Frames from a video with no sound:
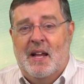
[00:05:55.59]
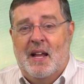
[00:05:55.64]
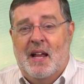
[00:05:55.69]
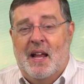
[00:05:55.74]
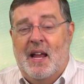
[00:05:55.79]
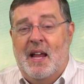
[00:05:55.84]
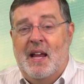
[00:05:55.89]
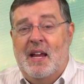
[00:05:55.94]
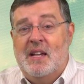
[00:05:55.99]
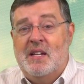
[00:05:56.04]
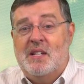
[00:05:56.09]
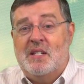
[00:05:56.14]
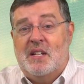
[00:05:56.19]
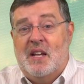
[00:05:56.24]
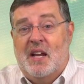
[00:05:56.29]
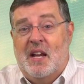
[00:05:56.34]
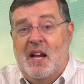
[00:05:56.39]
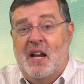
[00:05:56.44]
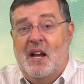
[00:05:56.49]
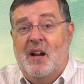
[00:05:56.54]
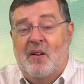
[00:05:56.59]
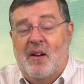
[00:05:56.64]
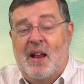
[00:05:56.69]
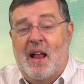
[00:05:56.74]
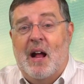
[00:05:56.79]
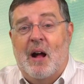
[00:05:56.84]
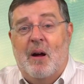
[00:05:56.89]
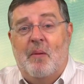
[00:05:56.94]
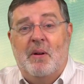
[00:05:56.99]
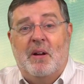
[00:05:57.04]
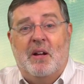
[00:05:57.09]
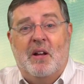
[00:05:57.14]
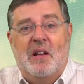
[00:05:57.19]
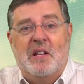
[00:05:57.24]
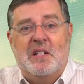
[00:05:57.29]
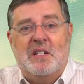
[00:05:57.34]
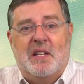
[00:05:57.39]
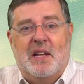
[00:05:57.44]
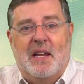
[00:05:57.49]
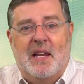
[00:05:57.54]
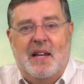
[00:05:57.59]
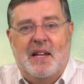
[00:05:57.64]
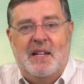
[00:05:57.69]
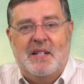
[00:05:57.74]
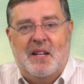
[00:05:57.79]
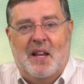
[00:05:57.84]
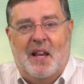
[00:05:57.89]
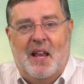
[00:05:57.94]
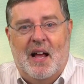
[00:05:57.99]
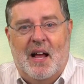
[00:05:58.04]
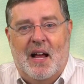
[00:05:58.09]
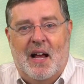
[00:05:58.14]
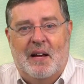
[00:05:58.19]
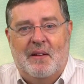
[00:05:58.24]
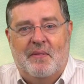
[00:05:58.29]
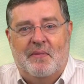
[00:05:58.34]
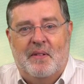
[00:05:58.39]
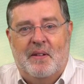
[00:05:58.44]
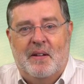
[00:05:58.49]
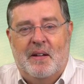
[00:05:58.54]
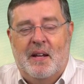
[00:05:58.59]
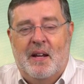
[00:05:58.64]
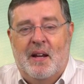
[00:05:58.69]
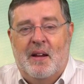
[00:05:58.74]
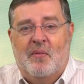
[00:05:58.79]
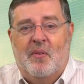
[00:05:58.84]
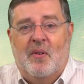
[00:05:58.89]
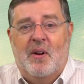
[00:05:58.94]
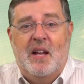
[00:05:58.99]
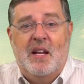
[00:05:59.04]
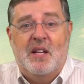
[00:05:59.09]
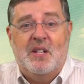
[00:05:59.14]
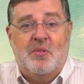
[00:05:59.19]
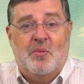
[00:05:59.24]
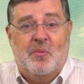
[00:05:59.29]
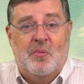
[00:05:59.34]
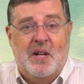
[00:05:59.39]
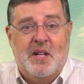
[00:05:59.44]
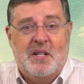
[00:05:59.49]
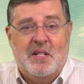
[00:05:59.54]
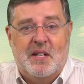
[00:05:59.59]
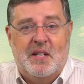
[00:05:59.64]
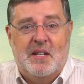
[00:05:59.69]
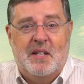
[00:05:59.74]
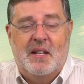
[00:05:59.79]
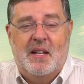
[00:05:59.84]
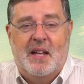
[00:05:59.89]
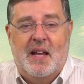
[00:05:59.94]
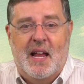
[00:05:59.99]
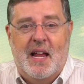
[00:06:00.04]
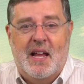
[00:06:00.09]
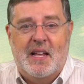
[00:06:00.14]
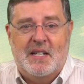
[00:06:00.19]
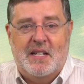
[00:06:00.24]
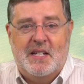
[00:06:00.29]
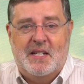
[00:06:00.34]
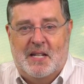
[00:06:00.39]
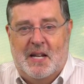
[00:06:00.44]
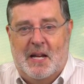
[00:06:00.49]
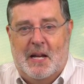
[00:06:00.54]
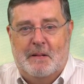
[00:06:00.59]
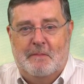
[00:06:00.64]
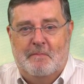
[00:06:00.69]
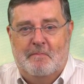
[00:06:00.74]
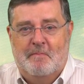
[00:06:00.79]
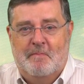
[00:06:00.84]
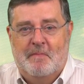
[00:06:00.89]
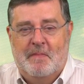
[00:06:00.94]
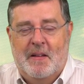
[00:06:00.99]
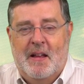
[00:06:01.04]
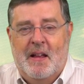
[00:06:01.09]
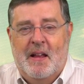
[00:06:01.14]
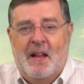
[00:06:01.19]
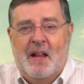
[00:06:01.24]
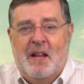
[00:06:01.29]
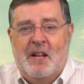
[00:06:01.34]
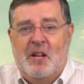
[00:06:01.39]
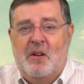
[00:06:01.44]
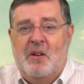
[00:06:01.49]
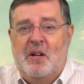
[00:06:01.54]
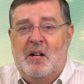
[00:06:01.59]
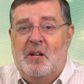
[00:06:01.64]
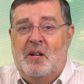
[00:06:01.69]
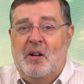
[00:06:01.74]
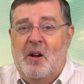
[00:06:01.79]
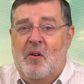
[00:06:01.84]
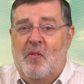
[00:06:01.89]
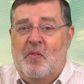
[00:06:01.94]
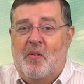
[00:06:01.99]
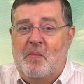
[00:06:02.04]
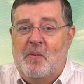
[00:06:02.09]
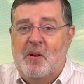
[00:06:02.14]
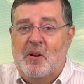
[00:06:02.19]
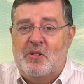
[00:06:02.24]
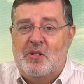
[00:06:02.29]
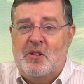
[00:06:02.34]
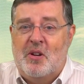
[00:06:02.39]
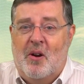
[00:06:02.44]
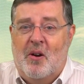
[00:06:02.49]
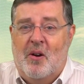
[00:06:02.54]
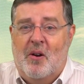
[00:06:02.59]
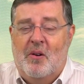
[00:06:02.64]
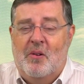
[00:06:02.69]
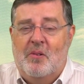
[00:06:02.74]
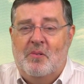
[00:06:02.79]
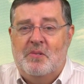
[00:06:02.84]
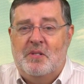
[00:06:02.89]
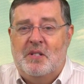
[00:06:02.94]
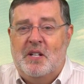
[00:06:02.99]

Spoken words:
He is here now because he is alive, for he is risen, as he said. You can go from your sorrows